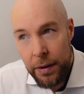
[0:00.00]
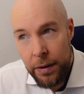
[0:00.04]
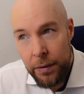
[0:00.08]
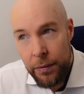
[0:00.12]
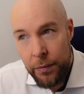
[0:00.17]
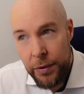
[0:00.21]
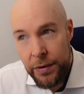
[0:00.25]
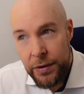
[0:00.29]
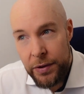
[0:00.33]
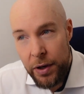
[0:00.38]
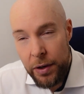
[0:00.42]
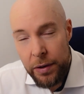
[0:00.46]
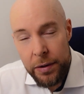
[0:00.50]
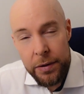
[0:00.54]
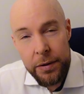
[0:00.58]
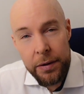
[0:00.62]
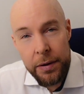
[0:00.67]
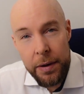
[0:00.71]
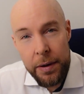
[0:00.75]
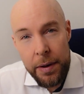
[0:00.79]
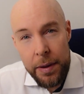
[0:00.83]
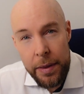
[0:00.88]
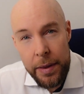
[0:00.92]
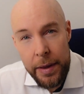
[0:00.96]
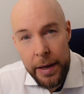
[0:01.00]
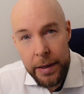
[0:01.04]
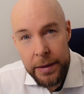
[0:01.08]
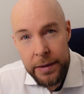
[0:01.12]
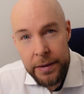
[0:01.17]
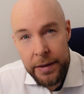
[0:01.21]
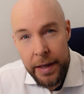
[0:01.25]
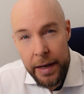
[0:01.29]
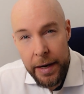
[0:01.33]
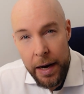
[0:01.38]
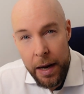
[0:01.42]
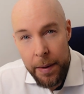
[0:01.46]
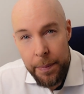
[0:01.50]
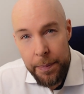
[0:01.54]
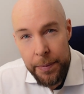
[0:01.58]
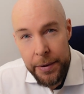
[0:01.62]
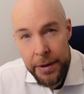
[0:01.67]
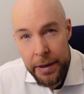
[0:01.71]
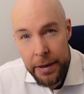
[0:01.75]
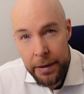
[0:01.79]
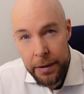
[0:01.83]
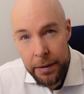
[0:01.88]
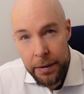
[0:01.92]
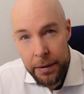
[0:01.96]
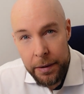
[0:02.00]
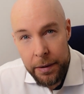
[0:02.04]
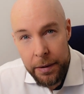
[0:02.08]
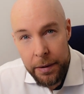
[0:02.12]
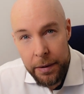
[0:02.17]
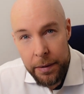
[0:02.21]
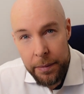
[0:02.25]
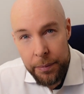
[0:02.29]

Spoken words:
with certain things that are being